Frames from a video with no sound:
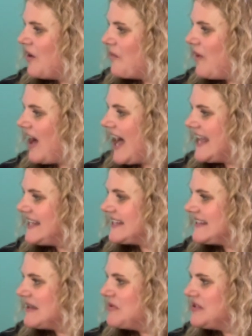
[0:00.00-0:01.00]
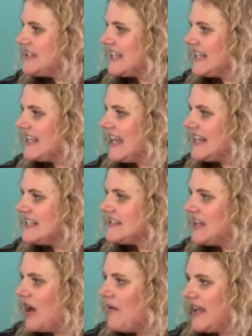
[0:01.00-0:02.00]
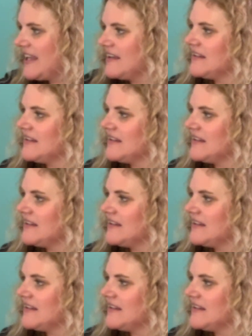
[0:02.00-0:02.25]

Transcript: while I set the music and get us going.